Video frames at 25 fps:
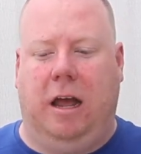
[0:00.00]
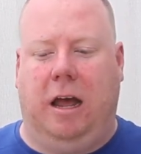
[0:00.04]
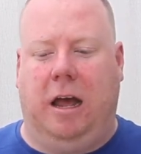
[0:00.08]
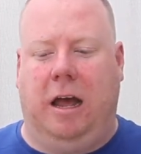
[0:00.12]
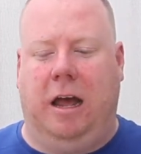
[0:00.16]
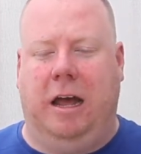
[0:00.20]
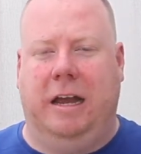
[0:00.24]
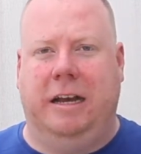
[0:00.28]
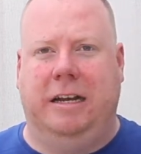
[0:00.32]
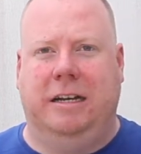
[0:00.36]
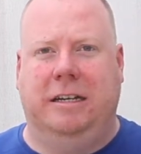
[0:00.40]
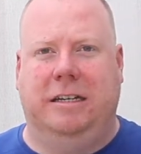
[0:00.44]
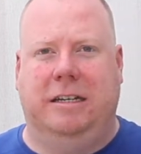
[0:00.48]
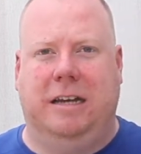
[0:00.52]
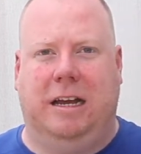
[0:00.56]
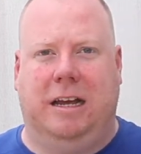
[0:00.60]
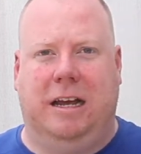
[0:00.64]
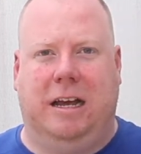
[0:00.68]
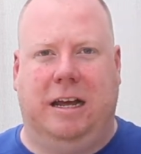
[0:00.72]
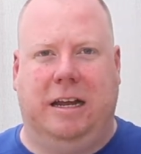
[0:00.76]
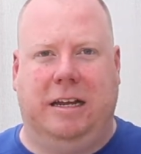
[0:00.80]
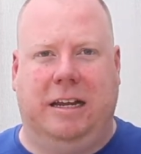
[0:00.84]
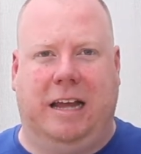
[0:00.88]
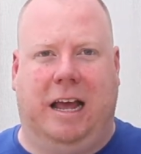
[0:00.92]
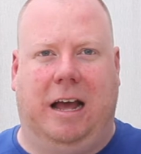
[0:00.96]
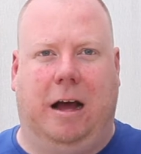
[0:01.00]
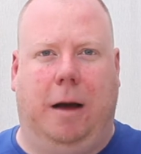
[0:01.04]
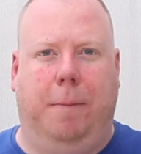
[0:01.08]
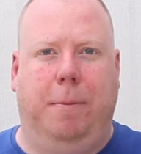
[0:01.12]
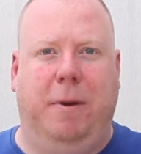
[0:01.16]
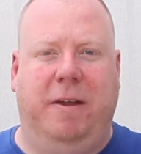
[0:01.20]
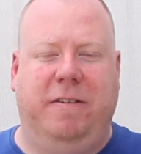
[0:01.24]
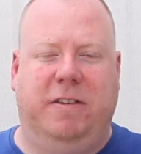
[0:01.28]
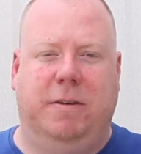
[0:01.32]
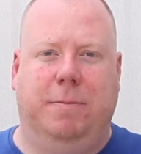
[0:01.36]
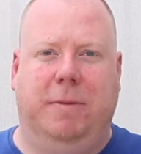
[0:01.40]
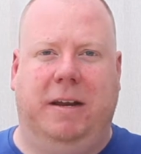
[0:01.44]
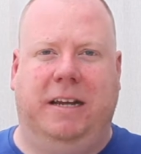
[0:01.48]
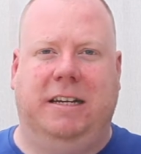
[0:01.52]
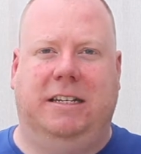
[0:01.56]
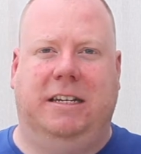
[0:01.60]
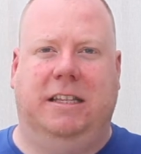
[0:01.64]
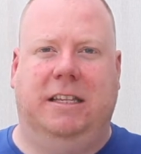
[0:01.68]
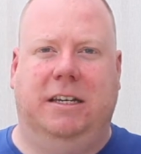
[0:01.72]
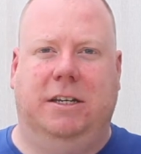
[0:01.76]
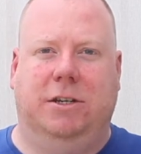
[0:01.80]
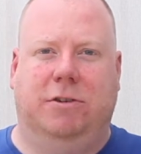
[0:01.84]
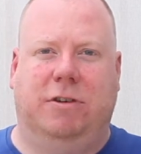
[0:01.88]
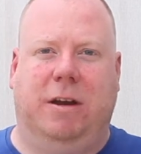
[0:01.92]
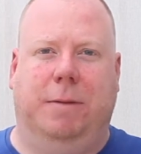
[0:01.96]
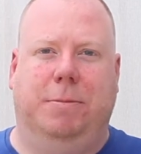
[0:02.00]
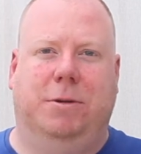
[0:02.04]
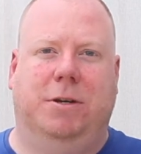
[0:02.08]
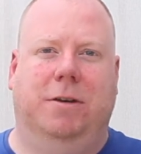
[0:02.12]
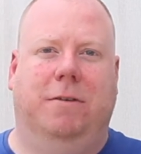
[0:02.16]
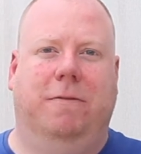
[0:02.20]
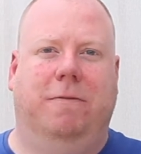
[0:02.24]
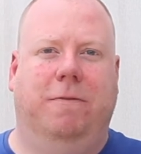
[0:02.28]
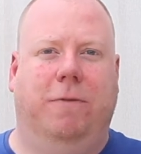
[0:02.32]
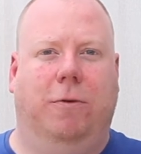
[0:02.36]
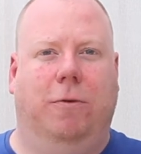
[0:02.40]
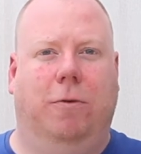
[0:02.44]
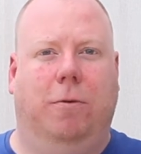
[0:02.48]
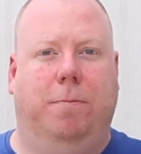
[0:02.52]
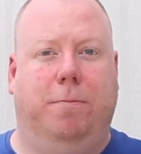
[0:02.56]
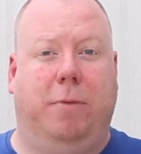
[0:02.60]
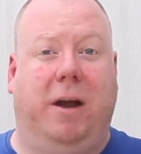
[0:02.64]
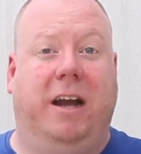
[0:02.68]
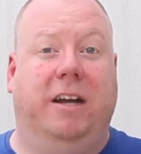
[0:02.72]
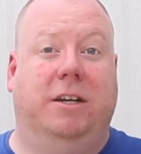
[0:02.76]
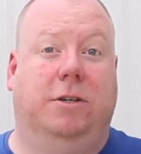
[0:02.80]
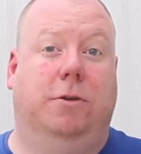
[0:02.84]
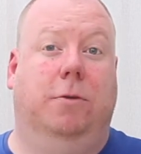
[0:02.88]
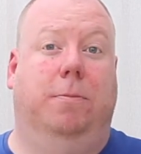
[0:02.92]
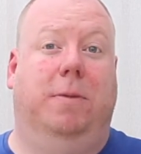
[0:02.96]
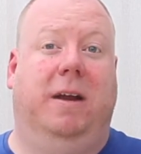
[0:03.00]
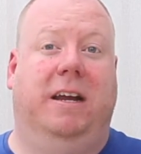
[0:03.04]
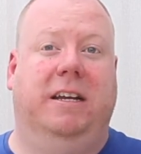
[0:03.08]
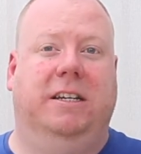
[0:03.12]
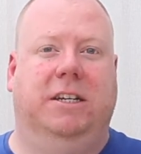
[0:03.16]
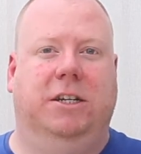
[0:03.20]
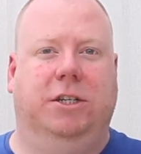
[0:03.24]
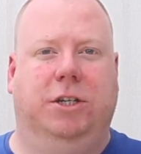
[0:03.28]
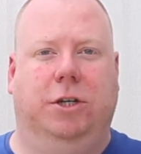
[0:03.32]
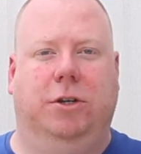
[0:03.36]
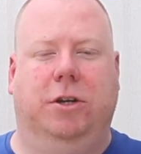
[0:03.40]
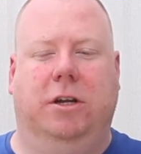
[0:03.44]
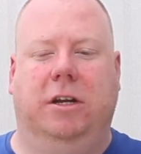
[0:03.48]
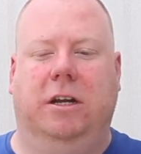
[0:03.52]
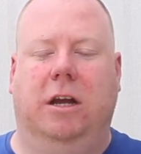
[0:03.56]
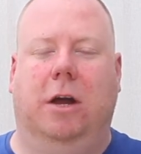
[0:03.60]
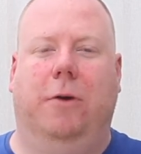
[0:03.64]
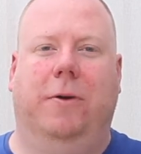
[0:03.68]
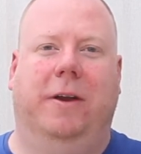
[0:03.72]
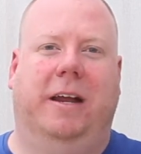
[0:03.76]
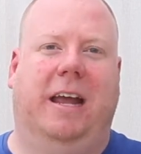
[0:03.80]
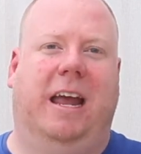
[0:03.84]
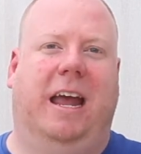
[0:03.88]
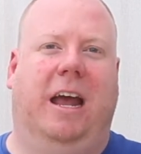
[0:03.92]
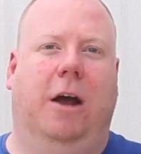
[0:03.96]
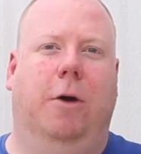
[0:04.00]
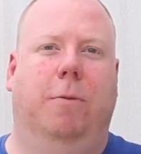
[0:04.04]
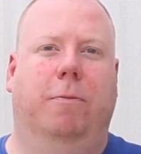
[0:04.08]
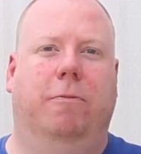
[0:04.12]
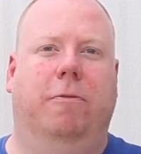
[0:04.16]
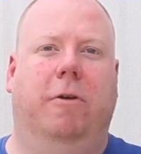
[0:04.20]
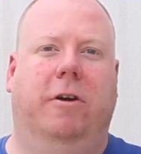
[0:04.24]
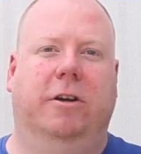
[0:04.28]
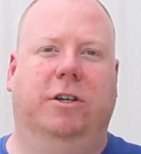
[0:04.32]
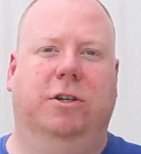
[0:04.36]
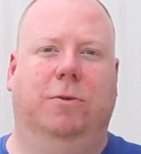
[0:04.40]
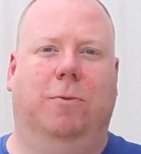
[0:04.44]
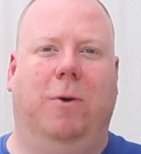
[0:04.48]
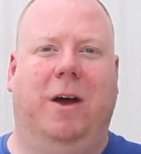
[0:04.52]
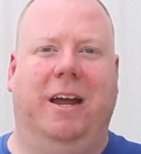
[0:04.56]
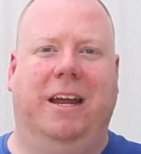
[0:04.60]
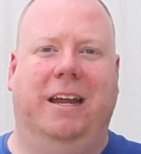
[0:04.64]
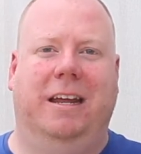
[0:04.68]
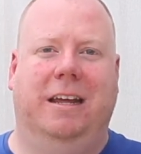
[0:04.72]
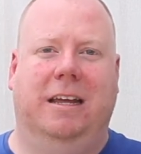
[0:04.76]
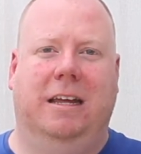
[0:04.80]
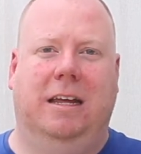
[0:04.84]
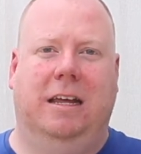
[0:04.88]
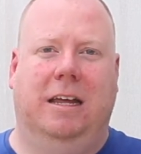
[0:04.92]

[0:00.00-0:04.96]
And uh, yeah, I'll leave some links in the description for practical places you can go and get help right away.